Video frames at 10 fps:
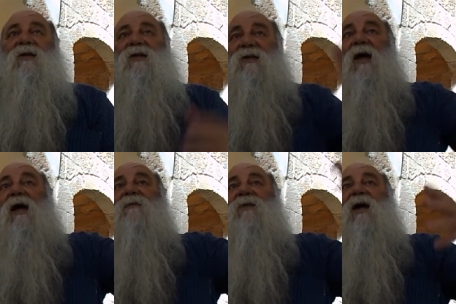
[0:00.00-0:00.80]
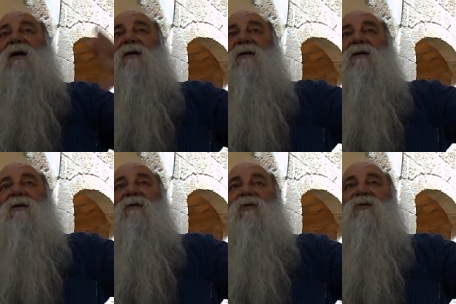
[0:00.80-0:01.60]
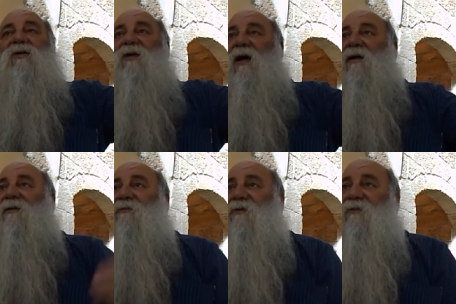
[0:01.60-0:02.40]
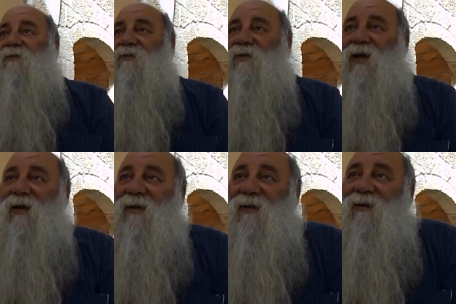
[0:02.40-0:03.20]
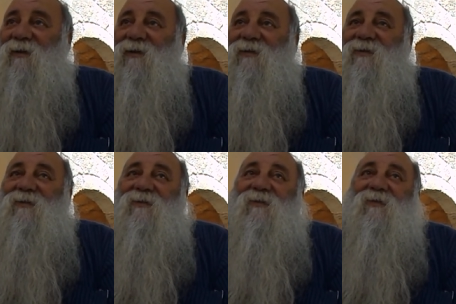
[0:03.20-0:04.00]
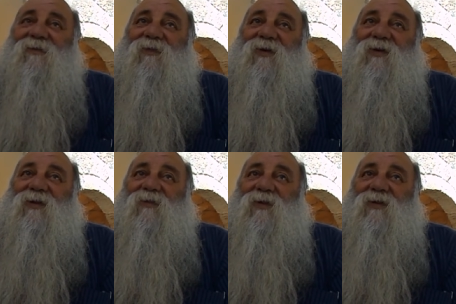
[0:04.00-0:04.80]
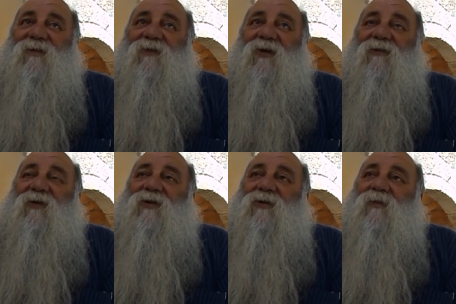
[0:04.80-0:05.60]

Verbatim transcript: at the time like uh, Rosenthal, you know, today. Oh, this was very rich